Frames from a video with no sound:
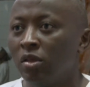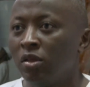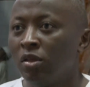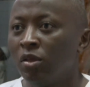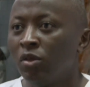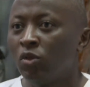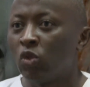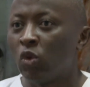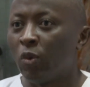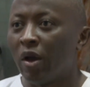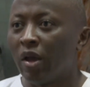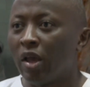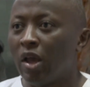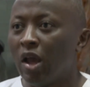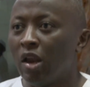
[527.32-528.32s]
Here in
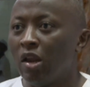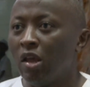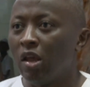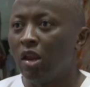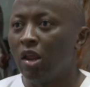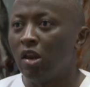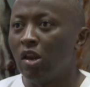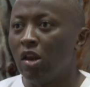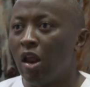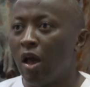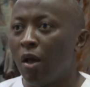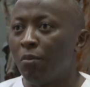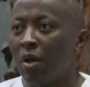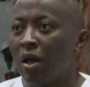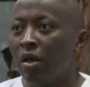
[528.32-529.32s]
Nyabugogo Battery,
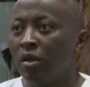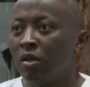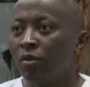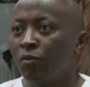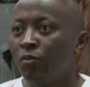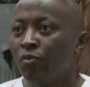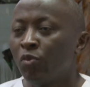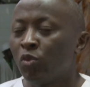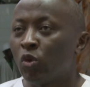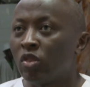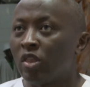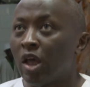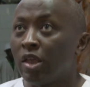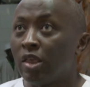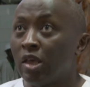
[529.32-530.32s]
formerly called the
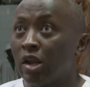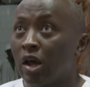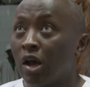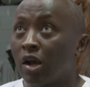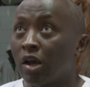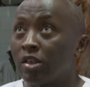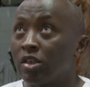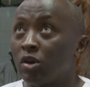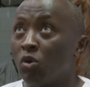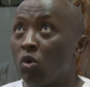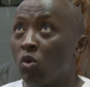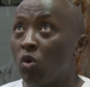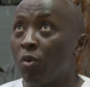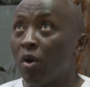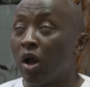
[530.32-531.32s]
Provier, now
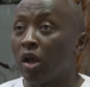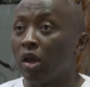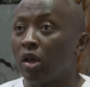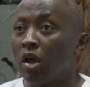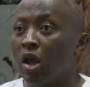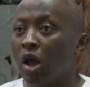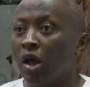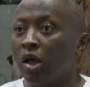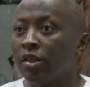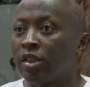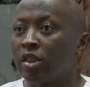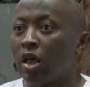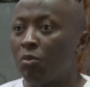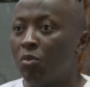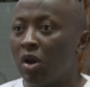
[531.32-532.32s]
called Saban,
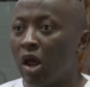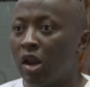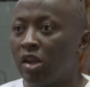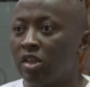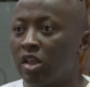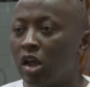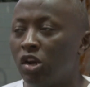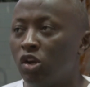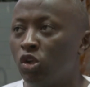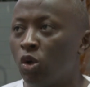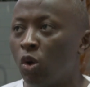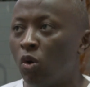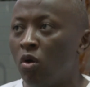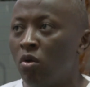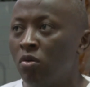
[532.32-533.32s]
we batch
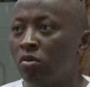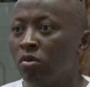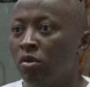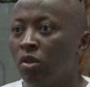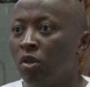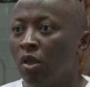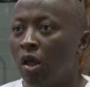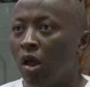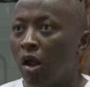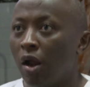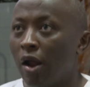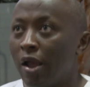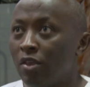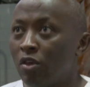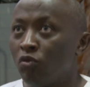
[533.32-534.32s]
goats and
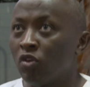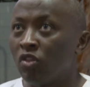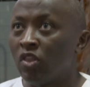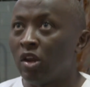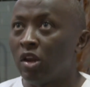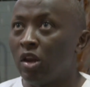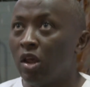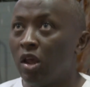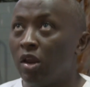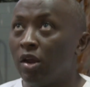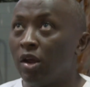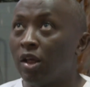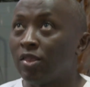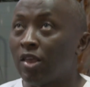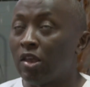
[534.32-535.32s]
sheep. Our work
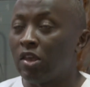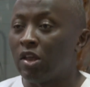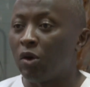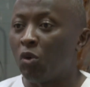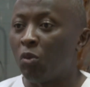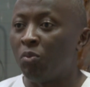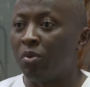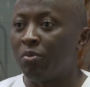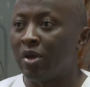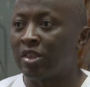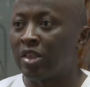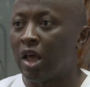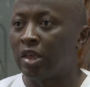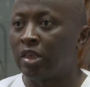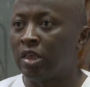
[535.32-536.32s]
of battery cows
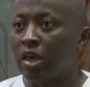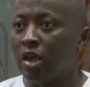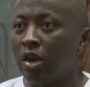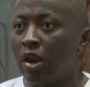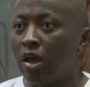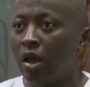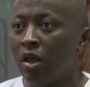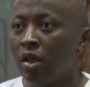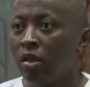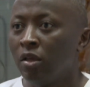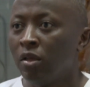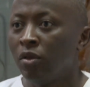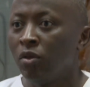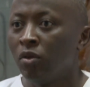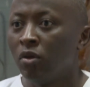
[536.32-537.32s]
starts at 2
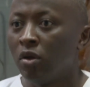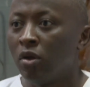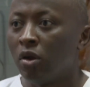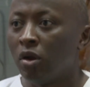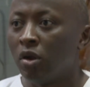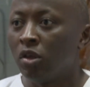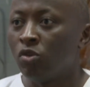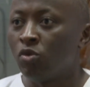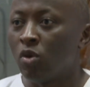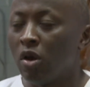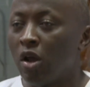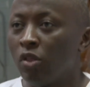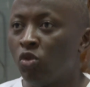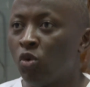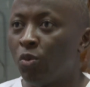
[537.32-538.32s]
a.m. We
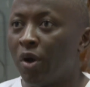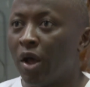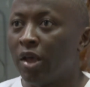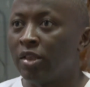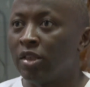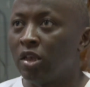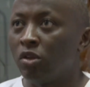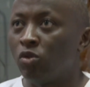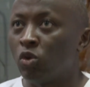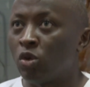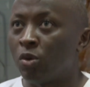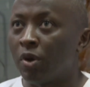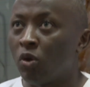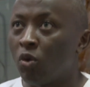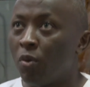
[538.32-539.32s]
can batch between
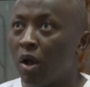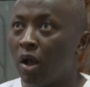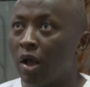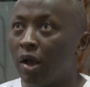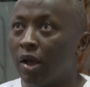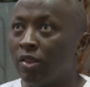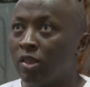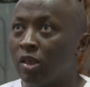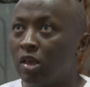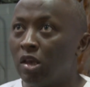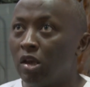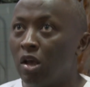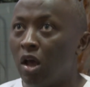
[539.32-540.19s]
150 to